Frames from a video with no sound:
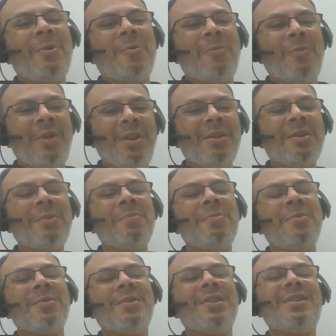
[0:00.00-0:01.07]
Welcome
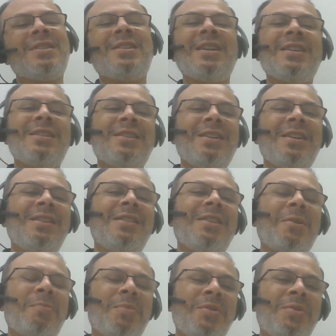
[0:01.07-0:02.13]
to the 16th
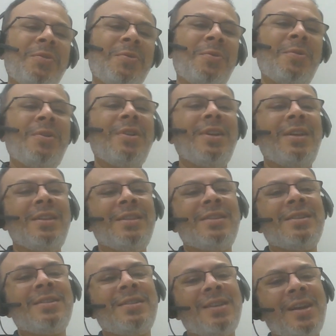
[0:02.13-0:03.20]
episode in
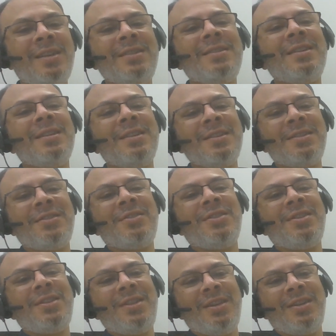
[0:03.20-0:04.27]
the Science and History
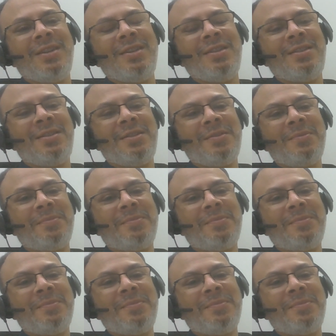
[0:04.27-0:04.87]
series.